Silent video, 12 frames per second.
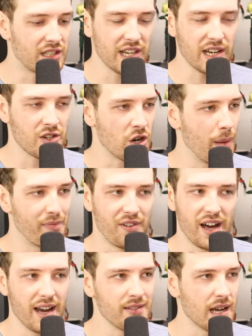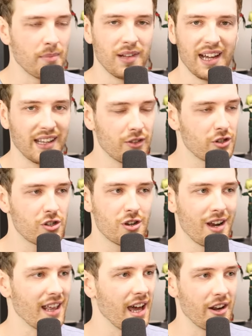I see it in top fives, I'm like, you're just
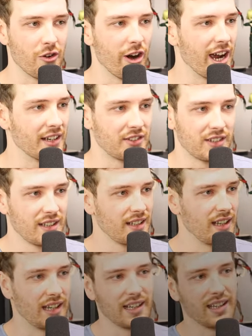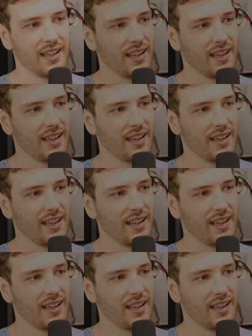chatting out of your ass. Like,